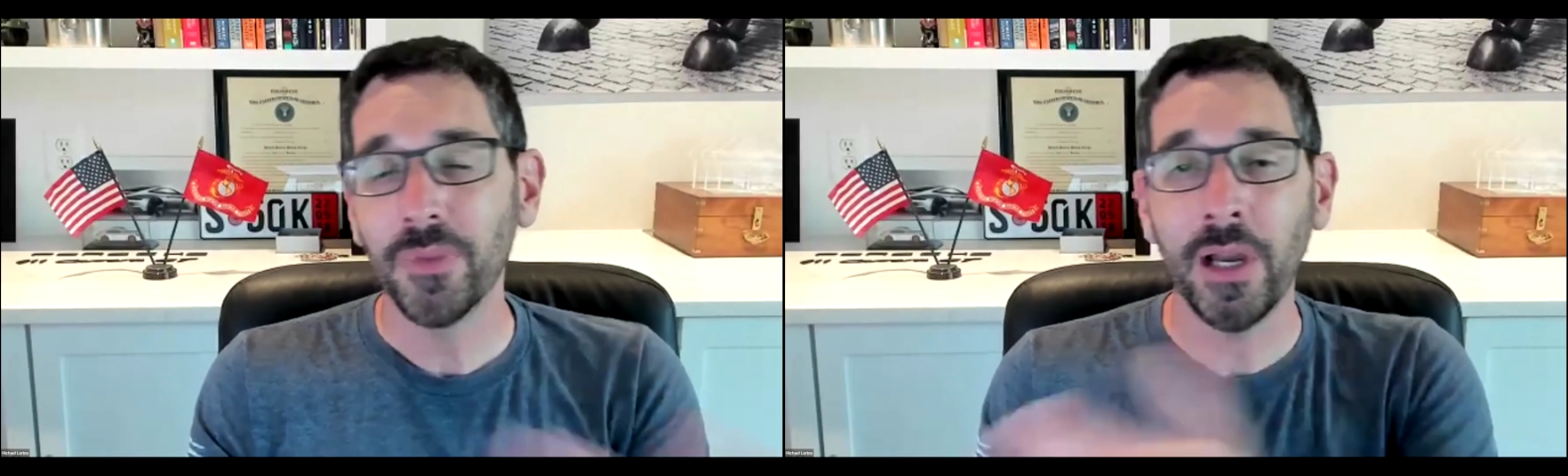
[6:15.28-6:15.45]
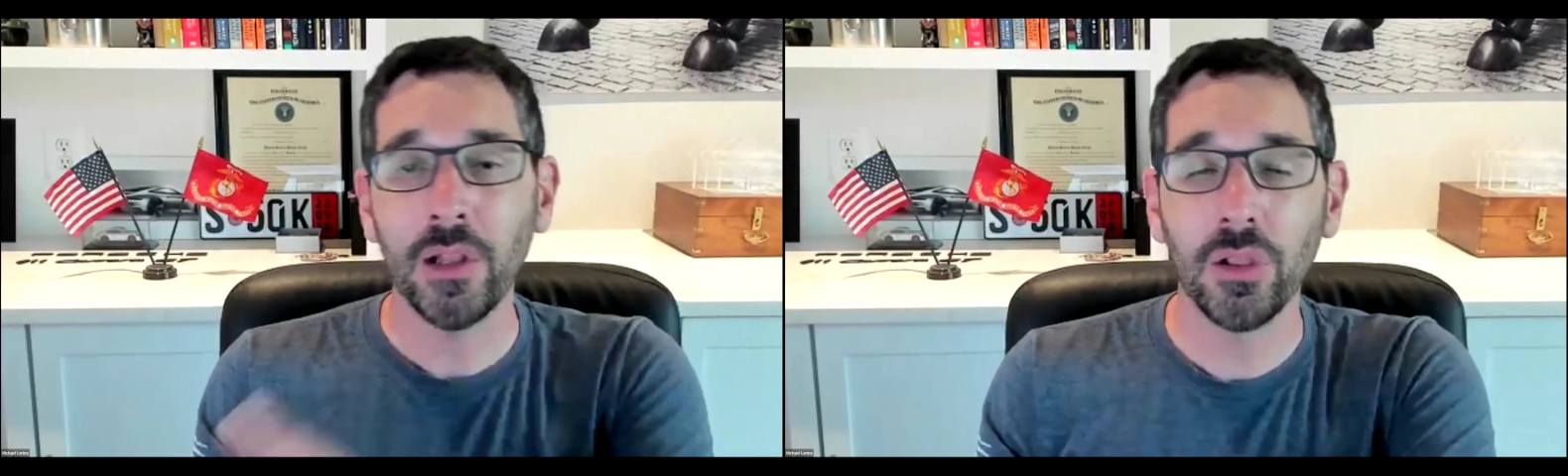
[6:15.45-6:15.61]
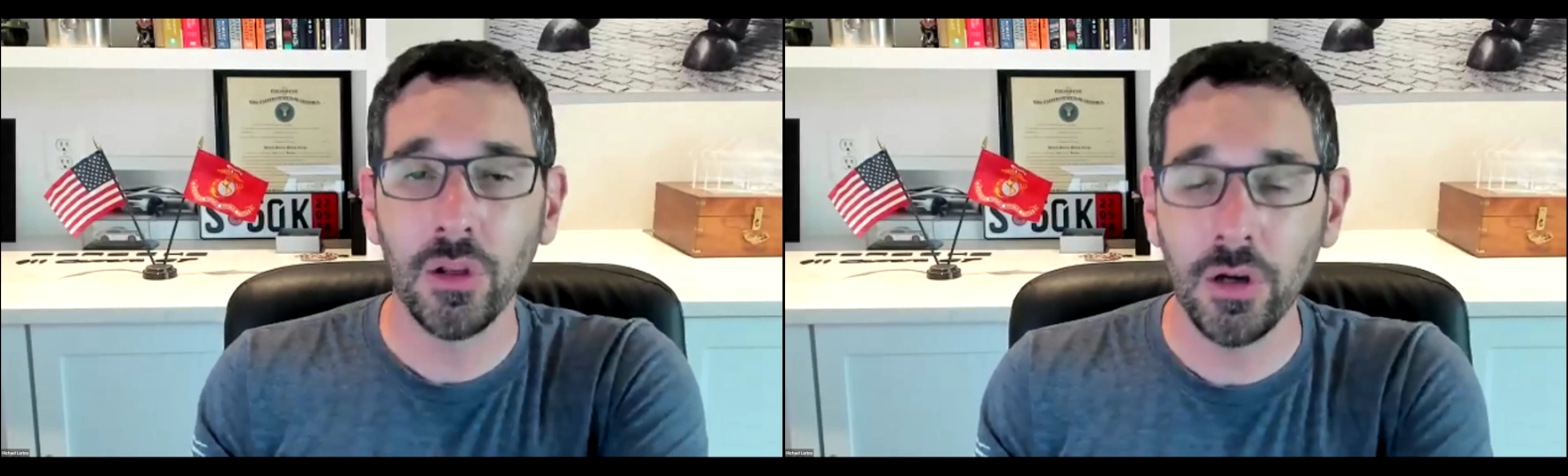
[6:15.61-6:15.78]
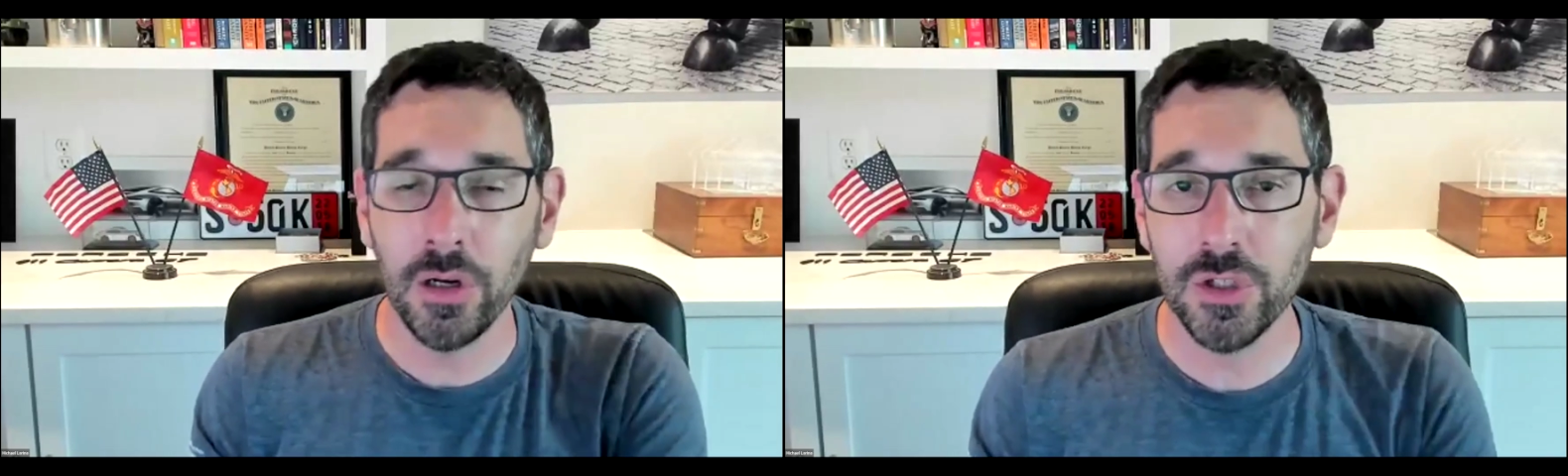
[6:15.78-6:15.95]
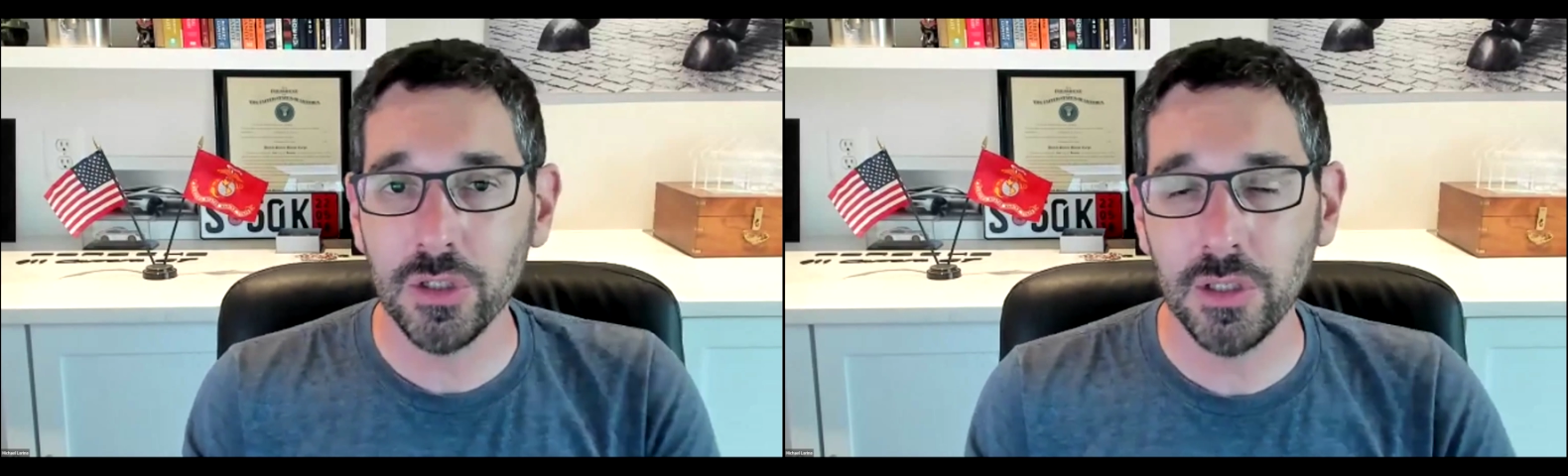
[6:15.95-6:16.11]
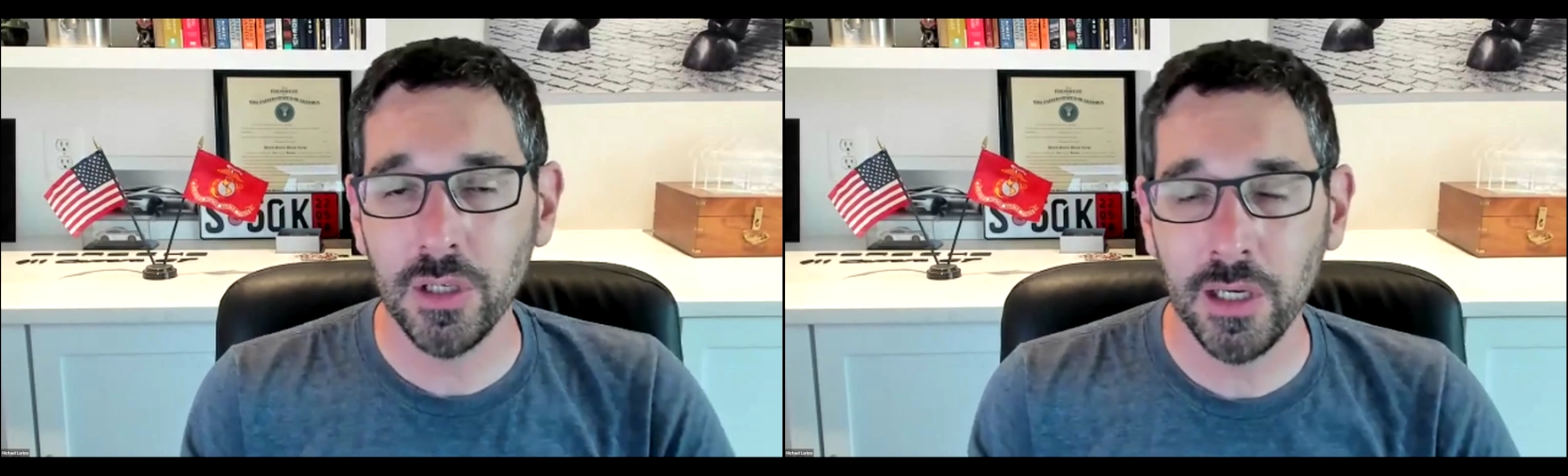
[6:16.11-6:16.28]
I
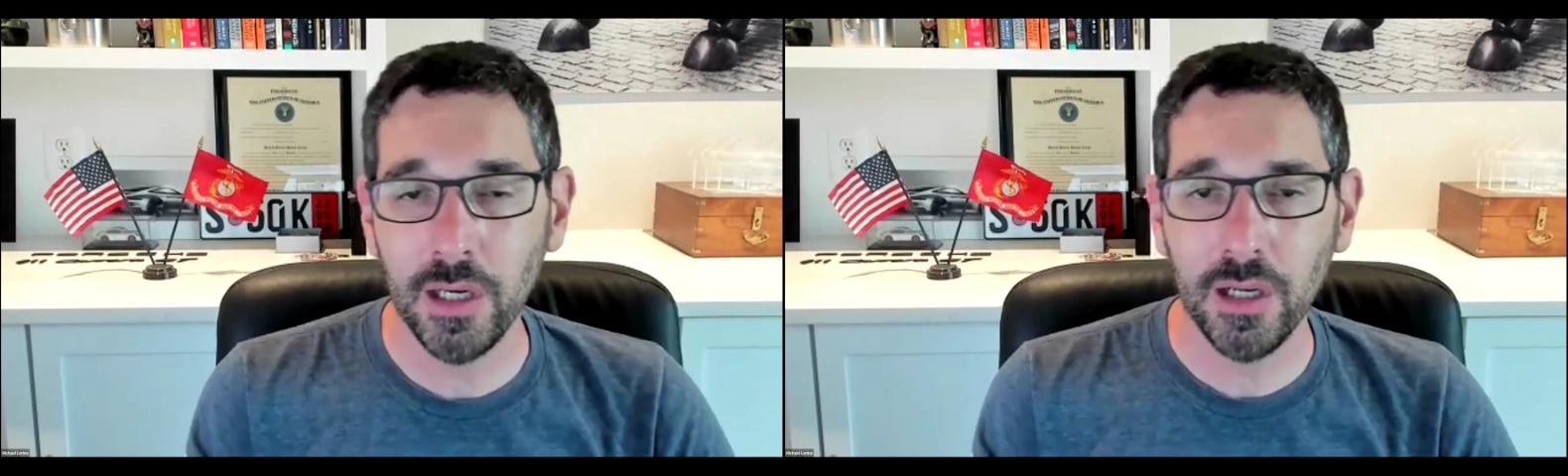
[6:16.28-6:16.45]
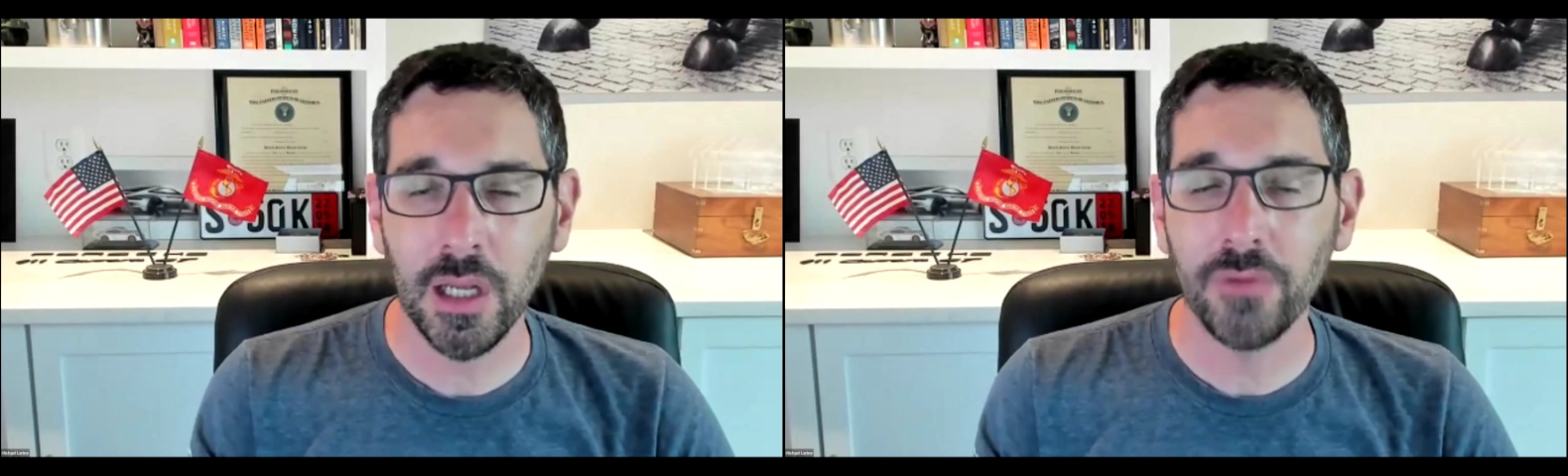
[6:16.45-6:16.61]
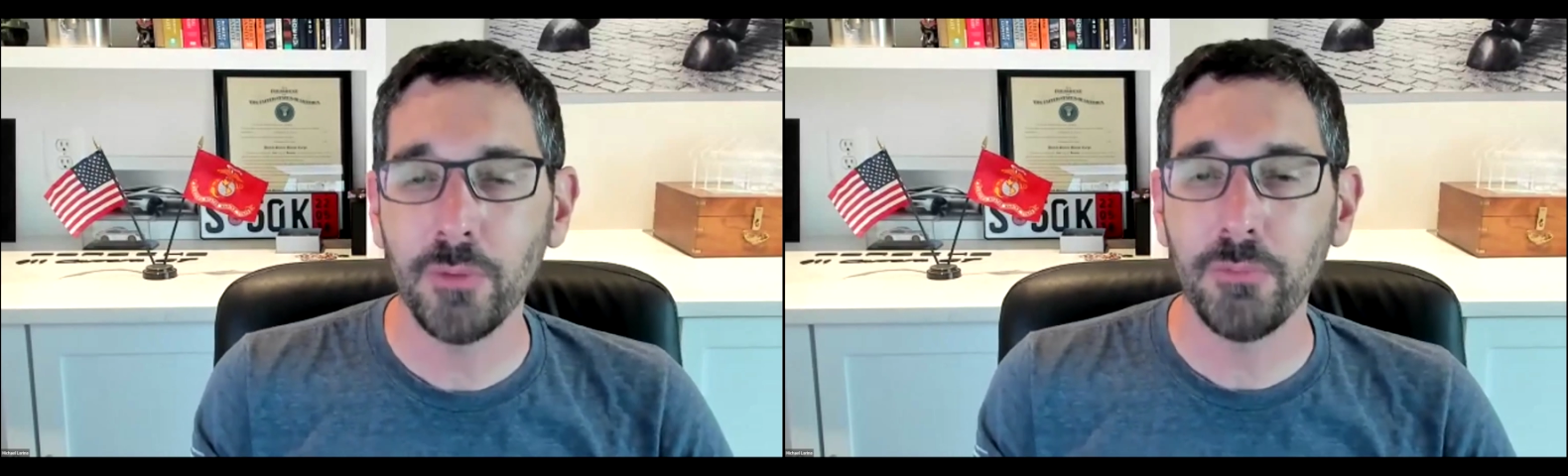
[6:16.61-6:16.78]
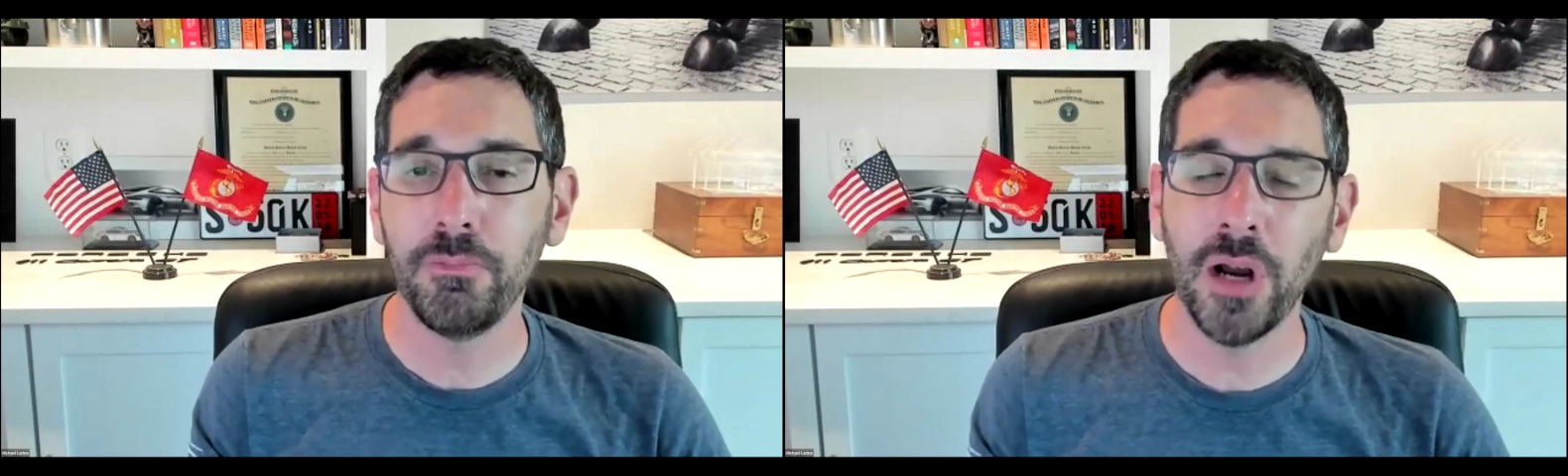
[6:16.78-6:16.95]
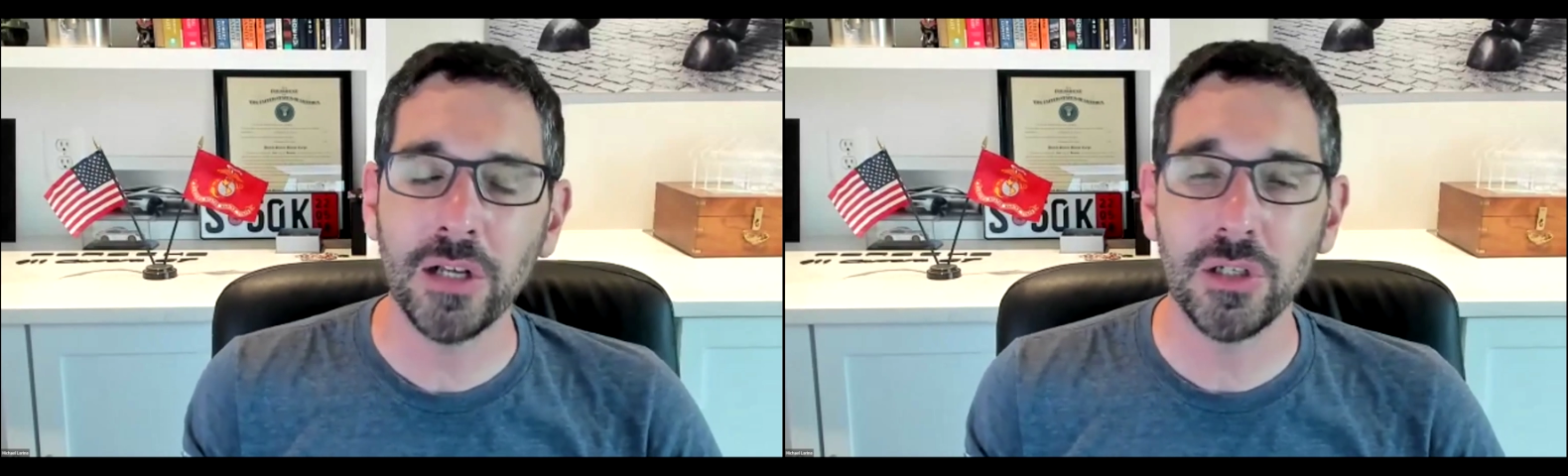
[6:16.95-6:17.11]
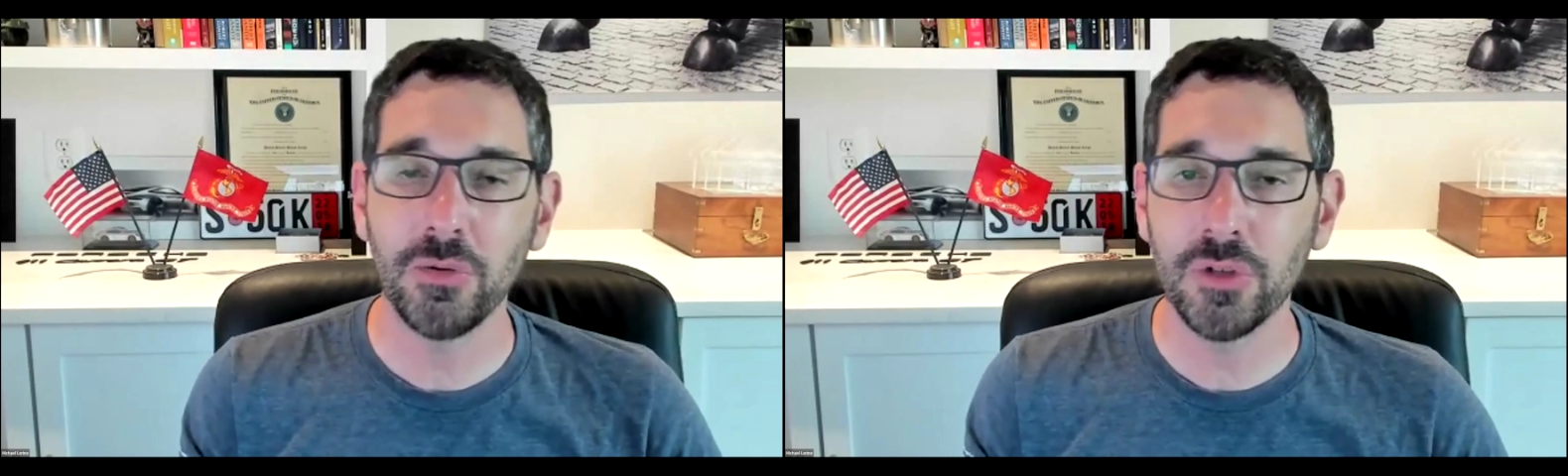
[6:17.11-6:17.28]
launched actually